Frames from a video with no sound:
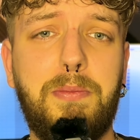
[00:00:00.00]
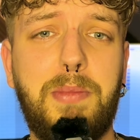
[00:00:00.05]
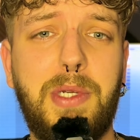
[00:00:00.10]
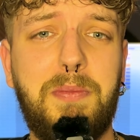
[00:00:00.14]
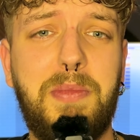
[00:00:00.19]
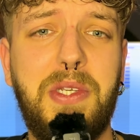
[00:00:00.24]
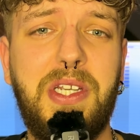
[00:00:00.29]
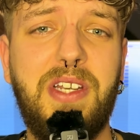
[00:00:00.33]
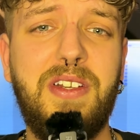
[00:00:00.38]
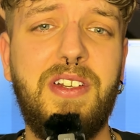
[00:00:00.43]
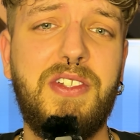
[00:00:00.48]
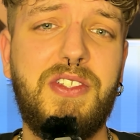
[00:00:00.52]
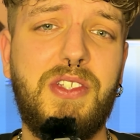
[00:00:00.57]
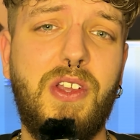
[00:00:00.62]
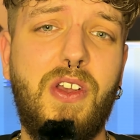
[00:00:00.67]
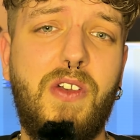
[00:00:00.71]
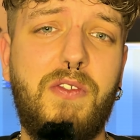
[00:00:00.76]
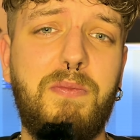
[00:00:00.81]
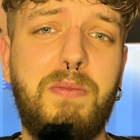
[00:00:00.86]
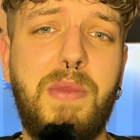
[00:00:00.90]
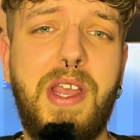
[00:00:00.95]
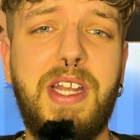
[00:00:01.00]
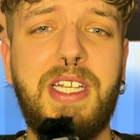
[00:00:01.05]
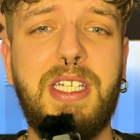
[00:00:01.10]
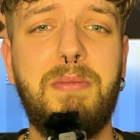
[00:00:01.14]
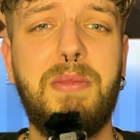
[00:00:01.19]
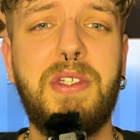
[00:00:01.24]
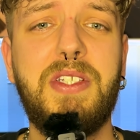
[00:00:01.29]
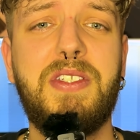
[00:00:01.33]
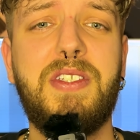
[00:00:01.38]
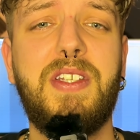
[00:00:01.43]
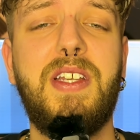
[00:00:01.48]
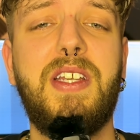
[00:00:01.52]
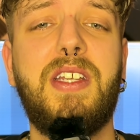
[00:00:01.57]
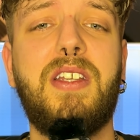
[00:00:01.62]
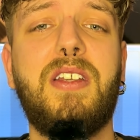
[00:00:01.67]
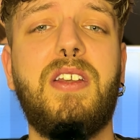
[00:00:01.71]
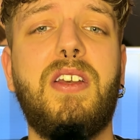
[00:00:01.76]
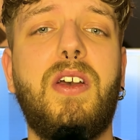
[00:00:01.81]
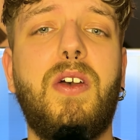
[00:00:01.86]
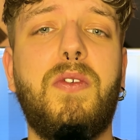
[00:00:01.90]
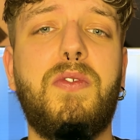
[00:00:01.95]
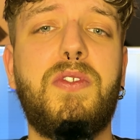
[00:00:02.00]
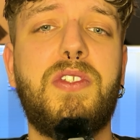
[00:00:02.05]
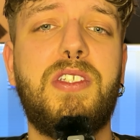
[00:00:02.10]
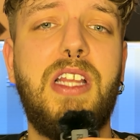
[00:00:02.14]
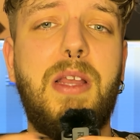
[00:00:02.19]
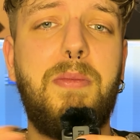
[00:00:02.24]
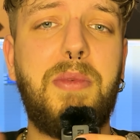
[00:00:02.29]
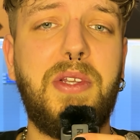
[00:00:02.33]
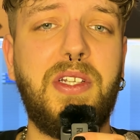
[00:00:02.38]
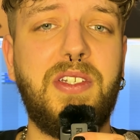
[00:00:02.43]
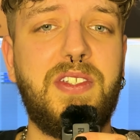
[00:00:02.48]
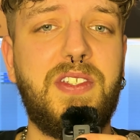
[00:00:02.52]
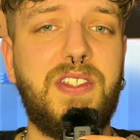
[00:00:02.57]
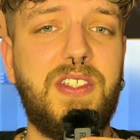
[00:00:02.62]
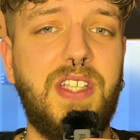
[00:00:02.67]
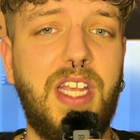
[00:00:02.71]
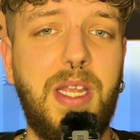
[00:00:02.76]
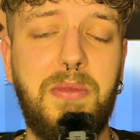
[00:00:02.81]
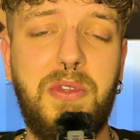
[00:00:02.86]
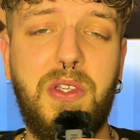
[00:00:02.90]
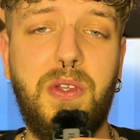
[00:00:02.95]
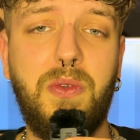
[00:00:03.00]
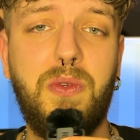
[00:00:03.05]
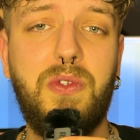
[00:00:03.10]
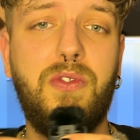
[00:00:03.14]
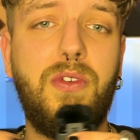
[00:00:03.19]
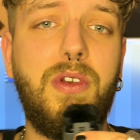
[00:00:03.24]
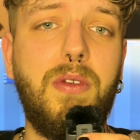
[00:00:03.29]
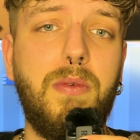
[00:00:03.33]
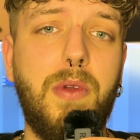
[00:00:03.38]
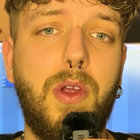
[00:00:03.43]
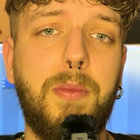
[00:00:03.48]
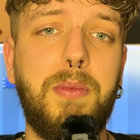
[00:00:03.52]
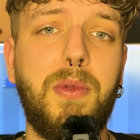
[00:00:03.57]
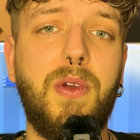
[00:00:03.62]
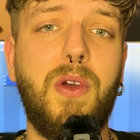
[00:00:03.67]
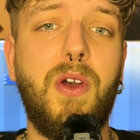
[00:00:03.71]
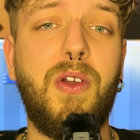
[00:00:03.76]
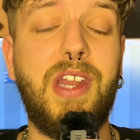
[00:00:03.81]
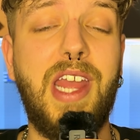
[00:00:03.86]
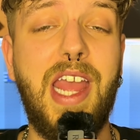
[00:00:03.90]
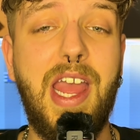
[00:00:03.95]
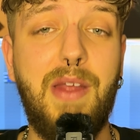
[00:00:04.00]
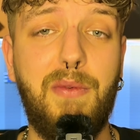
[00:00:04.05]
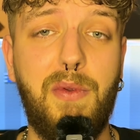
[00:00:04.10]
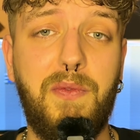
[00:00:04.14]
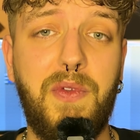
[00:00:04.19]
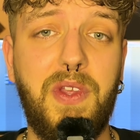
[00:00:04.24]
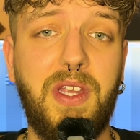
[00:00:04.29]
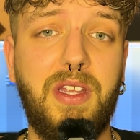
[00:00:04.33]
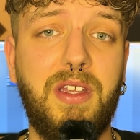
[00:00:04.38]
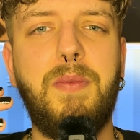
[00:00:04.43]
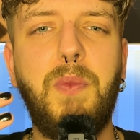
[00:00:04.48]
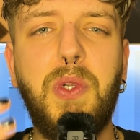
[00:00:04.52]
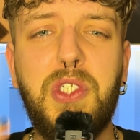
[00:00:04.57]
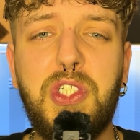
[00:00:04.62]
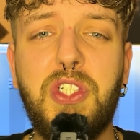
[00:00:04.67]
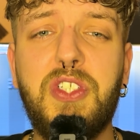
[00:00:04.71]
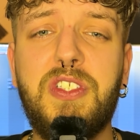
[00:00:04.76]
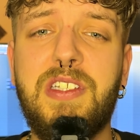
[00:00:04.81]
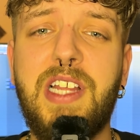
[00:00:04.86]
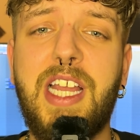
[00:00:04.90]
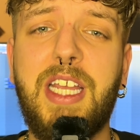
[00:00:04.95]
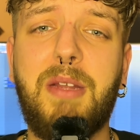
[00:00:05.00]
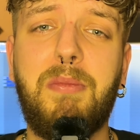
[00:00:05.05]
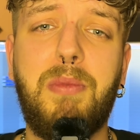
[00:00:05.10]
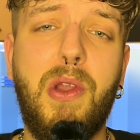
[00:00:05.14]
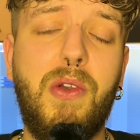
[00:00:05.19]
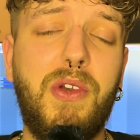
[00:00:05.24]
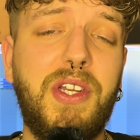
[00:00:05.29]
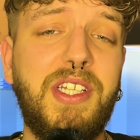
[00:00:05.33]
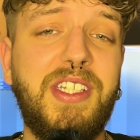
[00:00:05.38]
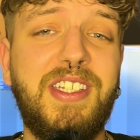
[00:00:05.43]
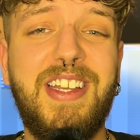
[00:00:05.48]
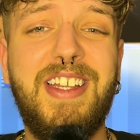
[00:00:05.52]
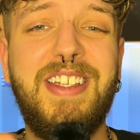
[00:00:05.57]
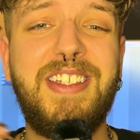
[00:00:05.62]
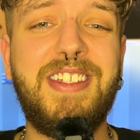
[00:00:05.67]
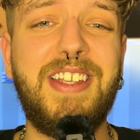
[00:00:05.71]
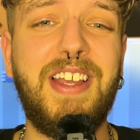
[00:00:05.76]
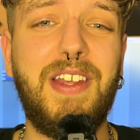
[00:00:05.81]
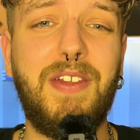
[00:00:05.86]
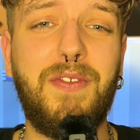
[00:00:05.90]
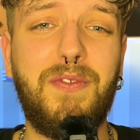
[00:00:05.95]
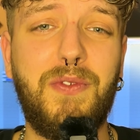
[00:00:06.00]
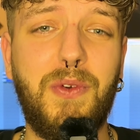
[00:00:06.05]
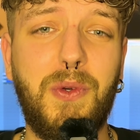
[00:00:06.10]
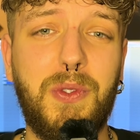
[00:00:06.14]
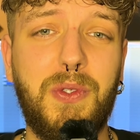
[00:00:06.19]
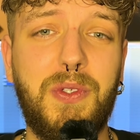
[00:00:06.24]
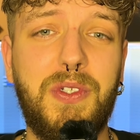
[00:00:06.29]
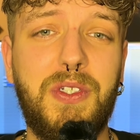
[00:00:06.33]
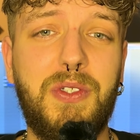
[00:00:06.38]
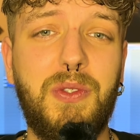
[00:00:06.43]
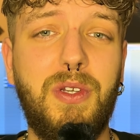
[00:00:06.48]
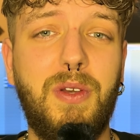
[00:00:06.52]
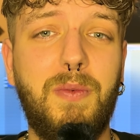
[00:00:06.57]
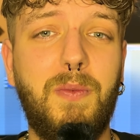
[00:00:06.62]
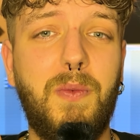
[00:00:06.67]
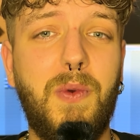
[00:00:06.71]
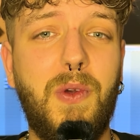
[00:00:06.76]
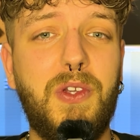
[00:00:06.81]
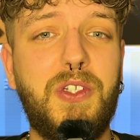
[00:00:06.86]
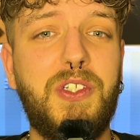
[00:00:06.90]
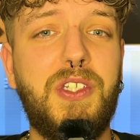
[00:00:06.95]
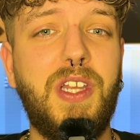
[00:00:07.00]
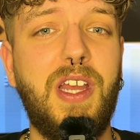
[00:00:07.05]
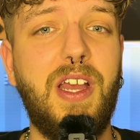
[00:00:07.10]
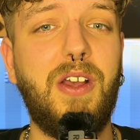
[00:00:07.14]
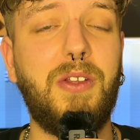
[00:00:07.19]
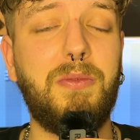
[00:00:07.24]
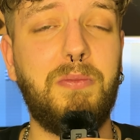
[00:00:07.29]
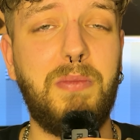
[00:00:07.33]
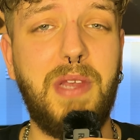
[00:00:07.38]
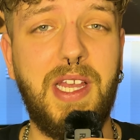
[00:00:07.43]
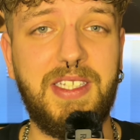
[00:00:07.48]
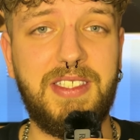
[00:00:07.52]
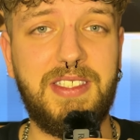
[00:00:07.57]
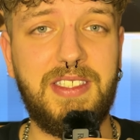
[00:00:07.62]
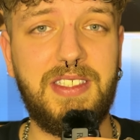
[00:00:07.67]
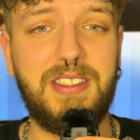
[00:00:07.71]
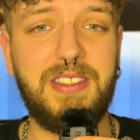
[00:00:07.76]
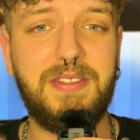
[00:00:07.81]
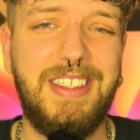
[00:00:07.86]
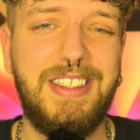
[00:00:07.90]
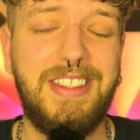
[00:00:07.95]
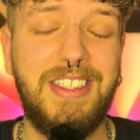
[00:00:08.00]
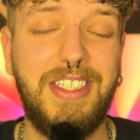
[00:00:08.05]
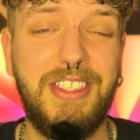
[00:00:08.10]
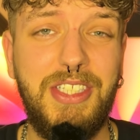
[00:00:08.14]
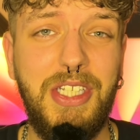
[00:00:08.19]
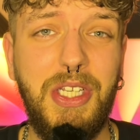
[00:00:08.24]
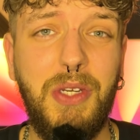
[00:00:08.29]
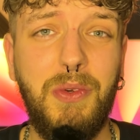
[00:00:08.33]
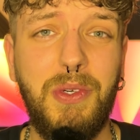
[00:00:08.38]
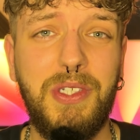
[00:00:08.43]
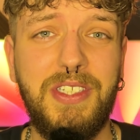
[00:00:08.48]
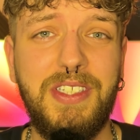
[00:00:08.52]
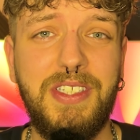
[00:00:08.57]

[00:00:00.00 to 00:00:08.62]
but beginners often make the mistake of slapping the same huge reverb on everything, which is like blurring the entire photo into a washed out mess. The secret